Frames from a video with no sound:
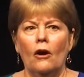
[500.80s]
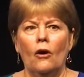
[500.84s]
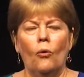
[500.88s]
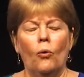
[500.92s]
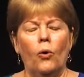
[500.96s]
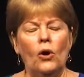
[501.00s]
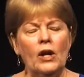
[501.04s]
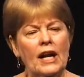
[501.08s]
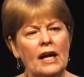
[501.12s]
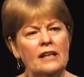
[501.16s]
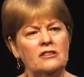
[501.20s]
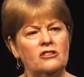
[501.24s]

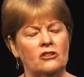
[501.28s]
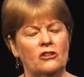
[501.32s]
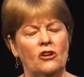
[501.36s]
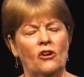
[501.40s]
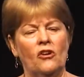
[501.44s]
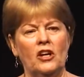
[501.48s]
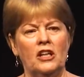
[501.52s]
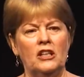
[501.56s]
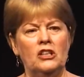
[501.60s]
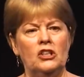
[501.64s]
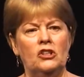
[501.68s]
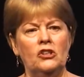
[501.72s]
what I
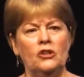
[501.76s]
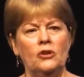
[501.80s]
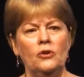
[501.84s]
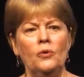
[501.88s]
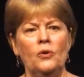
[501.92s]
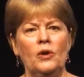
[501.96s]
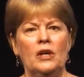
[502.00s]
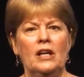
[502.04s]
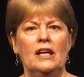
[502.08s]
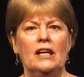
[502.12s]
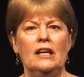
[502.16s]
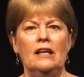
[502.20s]
started
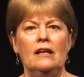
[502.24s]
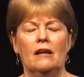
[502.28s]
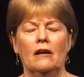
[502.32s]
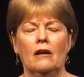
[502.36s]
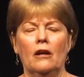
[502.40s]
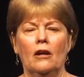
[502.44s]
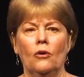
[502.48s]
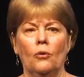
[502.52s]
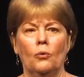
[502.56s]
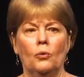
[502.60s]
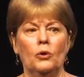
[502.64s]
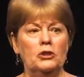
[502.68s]
doing
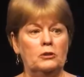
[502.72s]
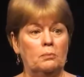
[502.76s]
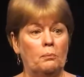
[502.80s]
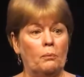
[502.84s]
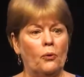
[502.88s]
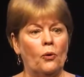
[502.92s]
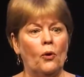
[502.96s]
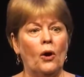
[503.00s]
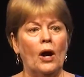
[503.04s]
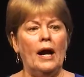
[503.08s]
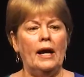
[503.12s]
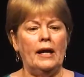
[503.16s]
was
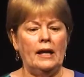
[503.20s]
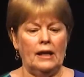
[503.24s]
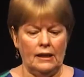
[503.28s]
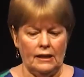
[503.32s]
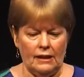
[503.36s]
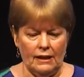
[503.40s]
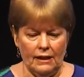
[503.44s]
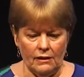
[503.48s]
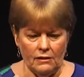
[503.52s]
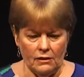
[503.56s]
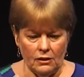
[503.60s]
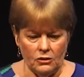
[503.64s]

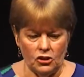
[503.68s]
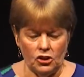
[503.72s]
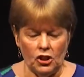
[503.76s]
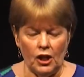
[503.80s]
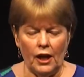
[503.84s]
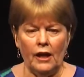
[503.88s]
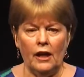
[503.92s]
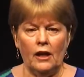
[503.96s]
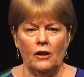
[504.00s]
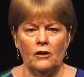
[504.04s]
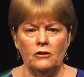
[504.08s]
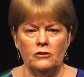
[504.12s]
praying at the
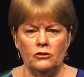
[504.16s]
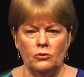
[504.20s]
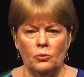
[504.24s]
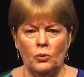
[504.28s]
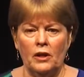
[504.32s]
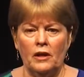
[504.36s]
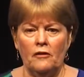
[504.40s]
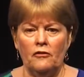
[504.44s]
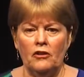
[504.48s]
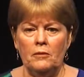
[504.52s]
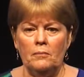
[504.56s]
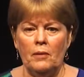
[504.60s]
chairs
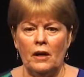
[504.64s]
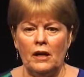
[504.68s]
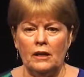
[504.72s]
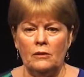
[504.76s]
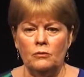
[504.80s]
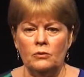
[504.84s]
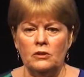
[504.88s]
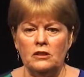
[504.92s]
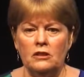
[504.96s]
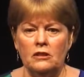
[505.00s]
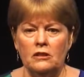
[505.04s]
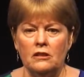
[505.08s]
where everybody
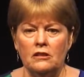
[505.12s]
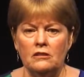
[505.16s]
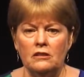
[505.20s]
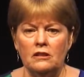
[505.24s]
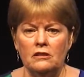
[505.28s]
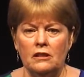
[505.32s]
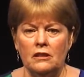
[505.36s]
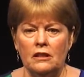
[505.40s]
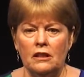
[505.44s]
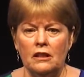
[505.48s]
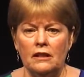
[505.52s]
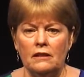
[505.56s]
was going to
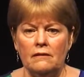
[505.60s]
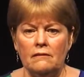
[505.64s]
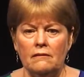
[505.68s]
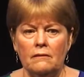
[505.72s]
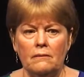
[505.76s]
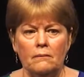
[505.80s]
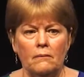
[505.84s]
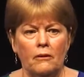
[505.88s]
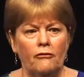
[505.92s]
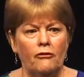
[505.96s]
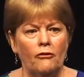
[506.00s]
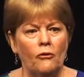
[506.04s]
sit
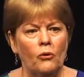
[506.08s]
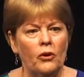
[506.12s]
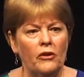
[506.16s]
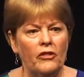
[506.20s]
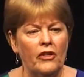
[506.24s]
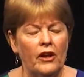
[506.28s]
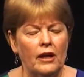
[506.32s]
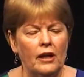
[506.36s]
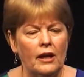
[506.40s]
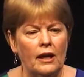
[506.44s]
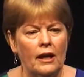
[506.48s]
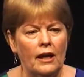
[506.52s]
before
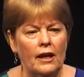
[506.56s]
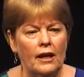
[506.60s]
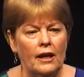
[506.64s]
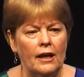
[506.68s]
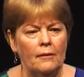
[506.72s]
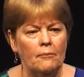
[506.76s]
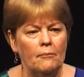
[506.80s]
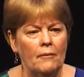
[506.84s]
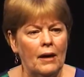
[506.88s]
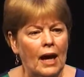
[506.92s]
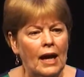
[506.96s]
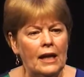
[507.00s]
they
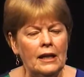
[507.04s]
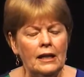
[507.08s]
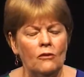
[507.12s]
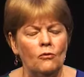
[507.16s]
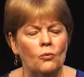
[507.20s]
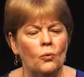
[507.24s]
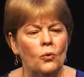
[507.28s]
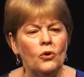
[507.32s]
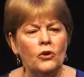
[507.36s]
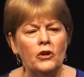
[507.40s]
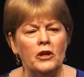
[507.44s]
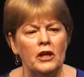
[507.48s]
came. I didn't
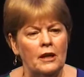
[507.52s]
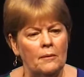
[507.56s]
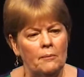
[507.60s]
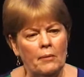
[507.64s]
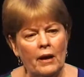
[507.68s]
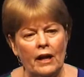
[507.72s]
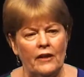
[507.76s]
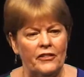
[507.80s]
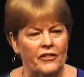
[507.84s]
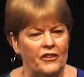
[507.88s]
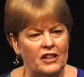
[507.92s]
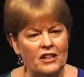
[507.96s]
worry
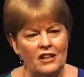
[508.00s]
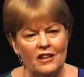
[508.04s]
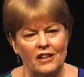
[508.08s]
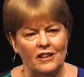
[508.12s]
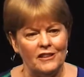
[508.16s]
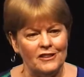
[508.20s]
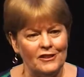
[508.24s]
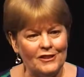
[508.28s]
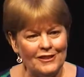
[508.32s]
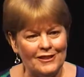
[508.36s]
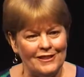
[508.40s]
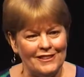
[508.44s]
about the
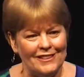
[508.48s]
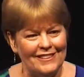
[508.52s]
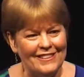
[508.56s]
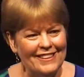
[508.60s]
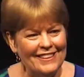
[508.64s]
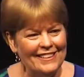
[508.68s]
dust